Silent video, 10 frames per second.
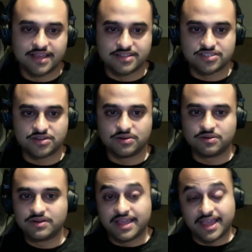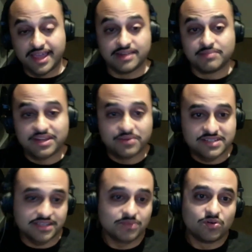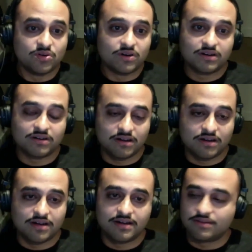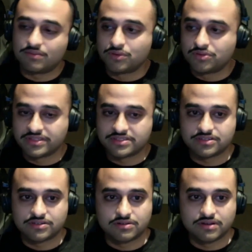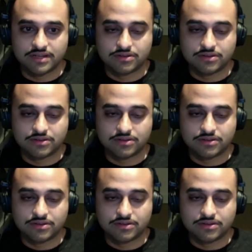so, and in many ways, like more ruthless and